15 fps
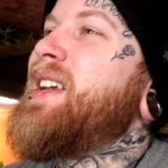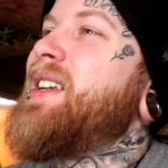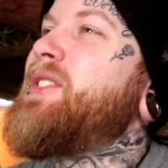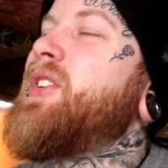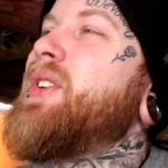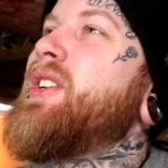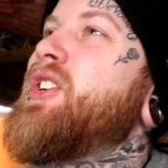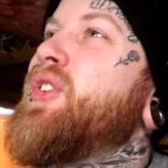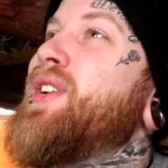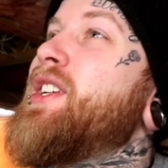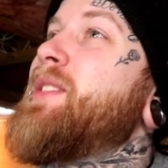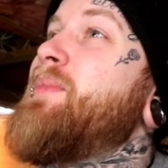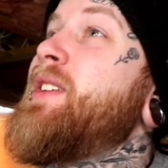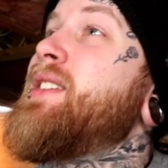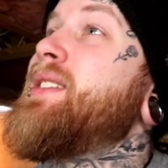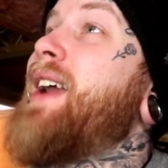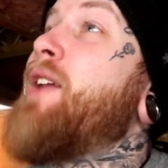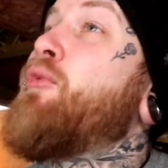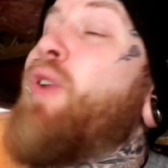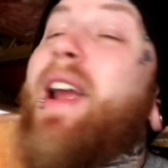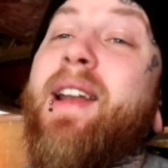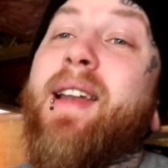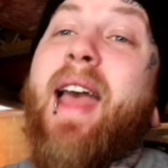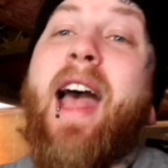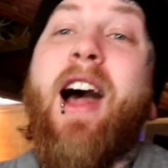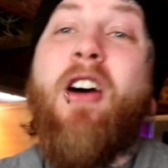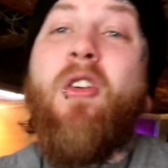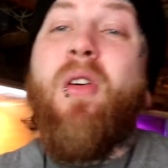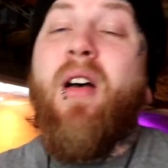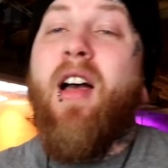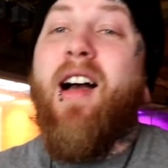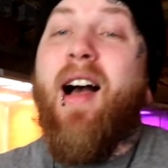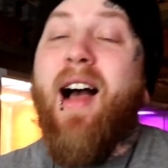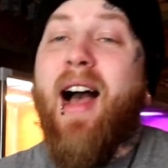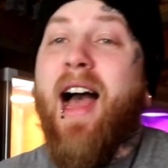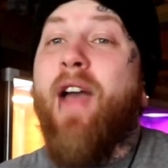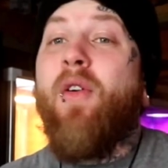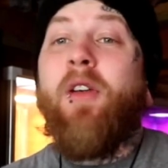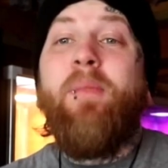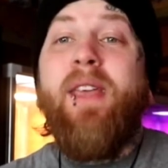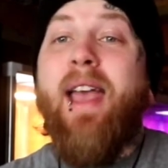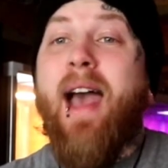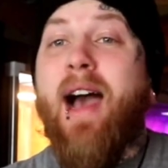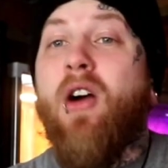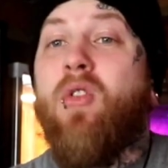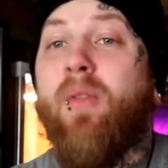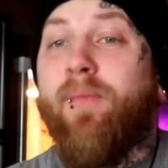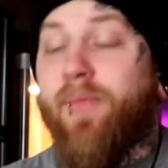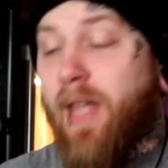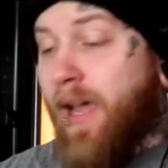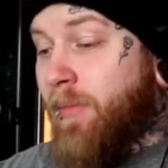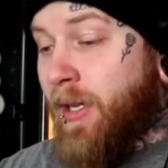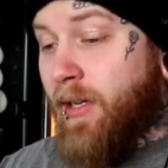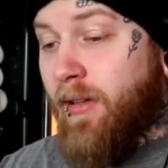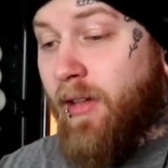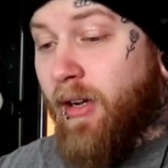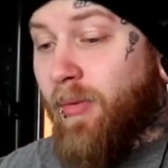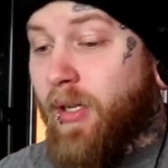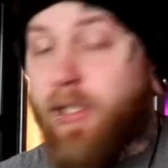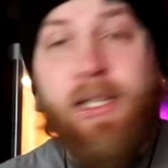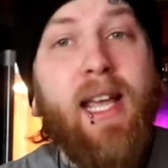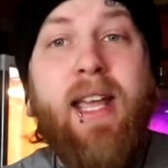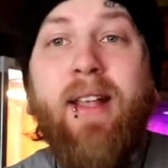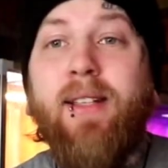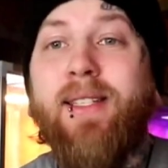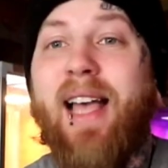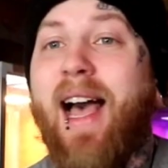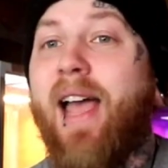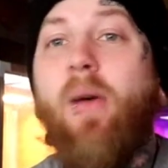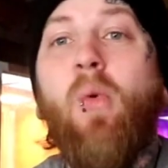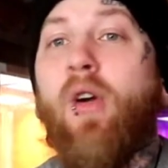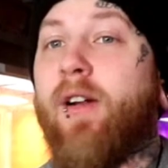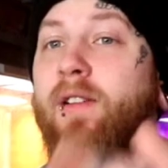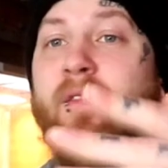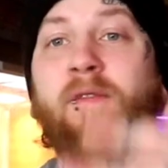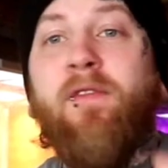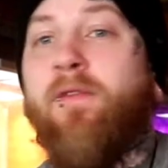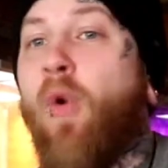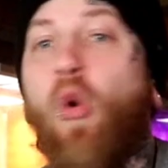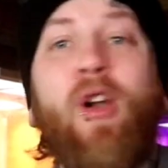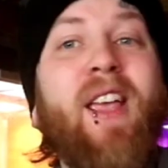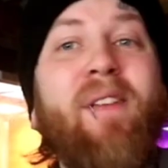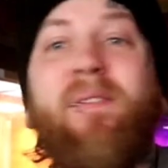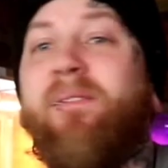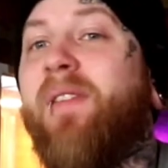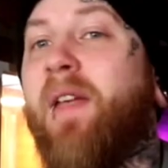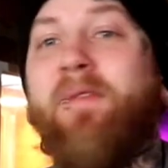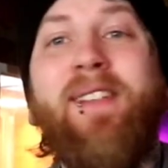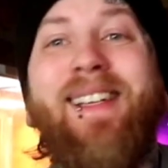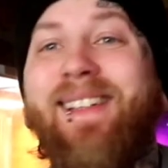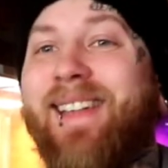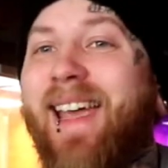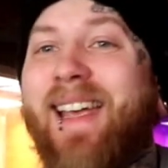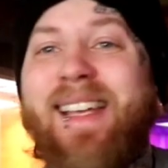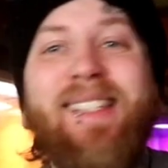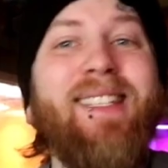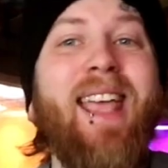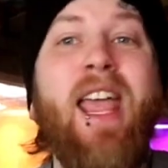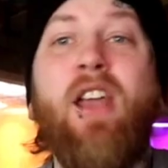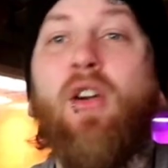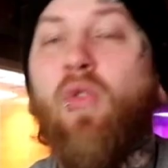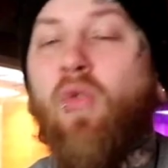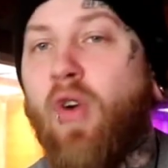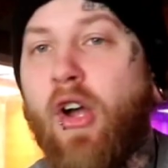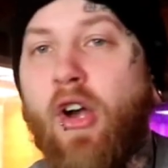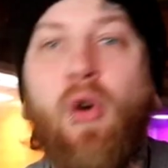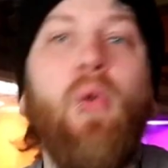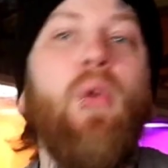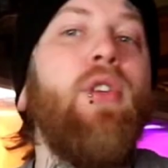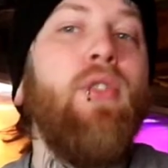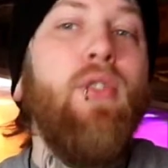And during Christmas, right now, I would be out. I mean, there were days I worked 40, 50 days in a row.